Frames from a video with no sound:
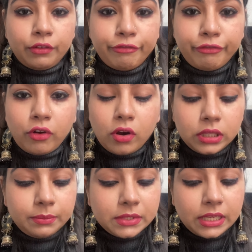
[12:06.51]
For
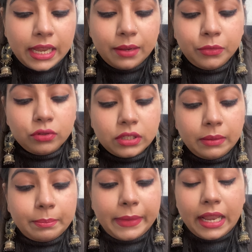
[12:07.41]
the mascara, I'm
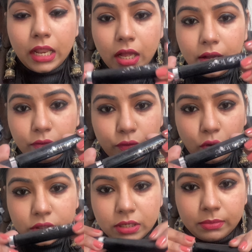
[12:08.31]
using Bella
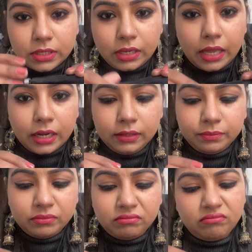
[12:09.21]
Voste mascara.
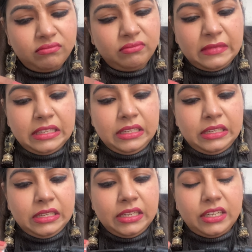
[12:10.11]

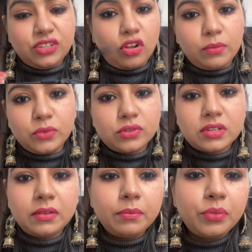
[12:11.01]
It is
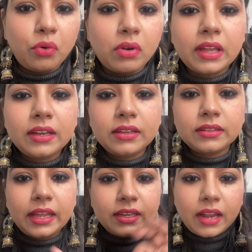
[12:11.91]
almost
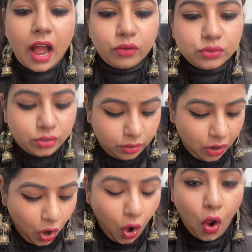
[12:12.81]
broken and out
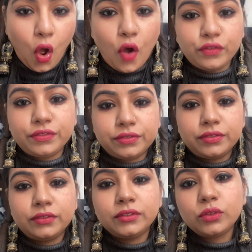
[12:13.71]
of
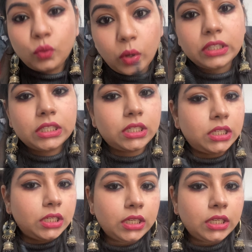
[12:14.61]
quantity.